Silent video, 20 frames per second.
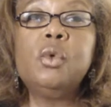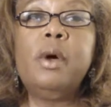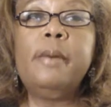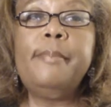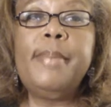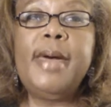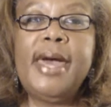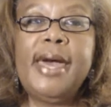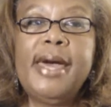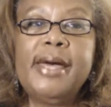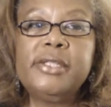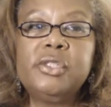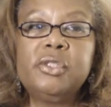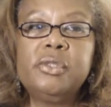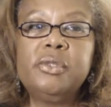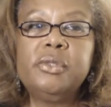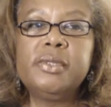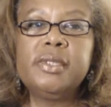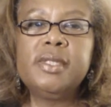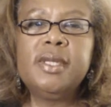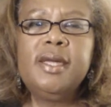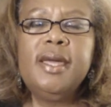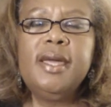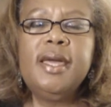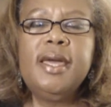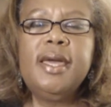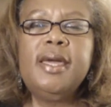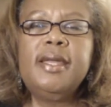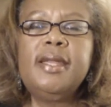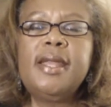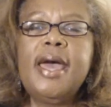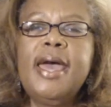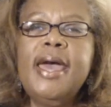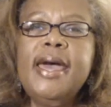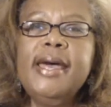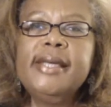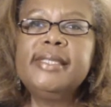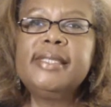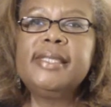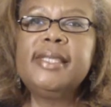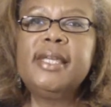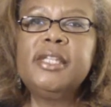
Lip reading: that are placed on pastors,